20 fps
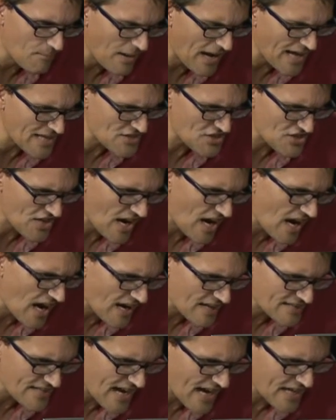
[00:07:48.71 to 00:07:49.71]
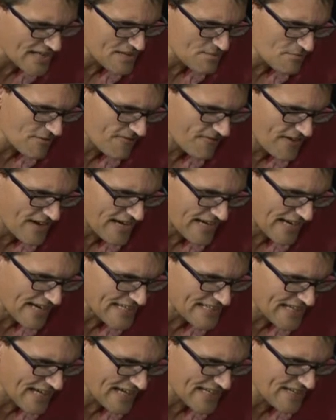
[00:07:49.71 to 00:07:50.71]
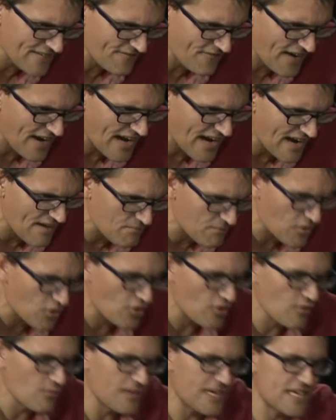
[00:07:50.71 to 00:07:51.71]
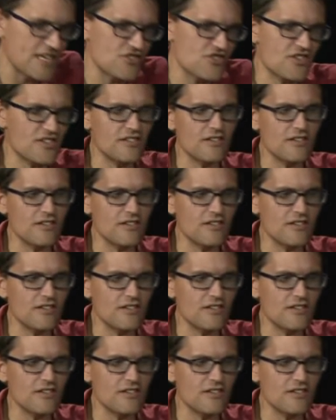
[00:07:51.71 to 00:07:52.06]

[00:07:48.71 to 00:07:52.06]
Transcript: Pasta, Italian Buffet, $8.95, Myrtle Beach.